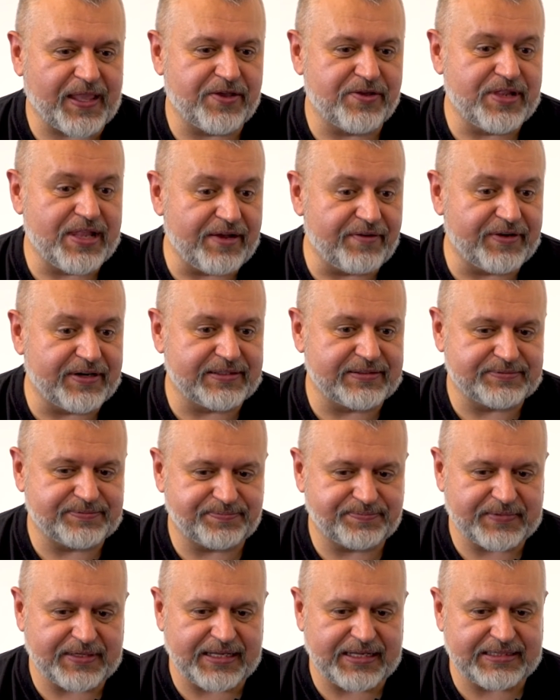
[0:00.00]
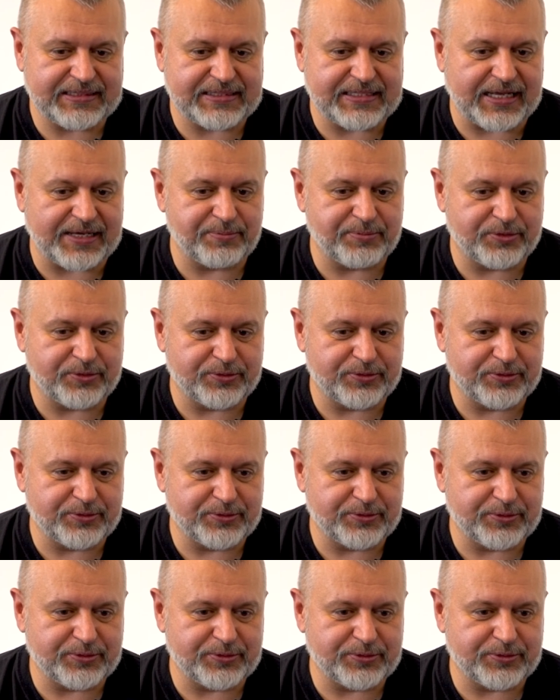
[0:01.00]
never had time
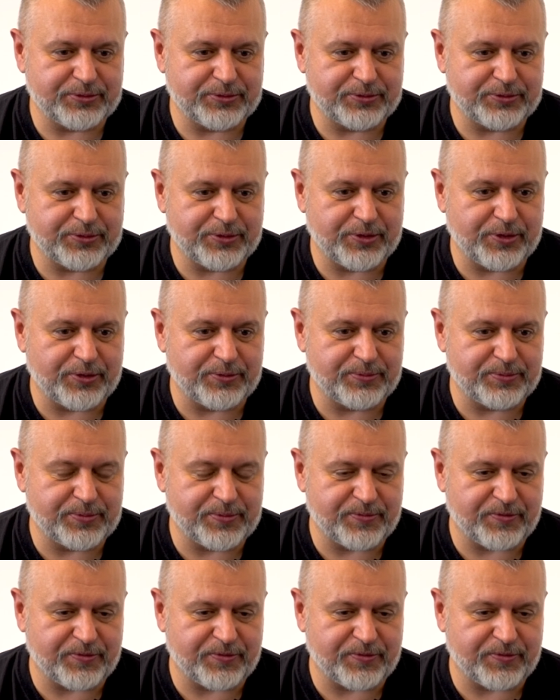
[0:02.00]
to go.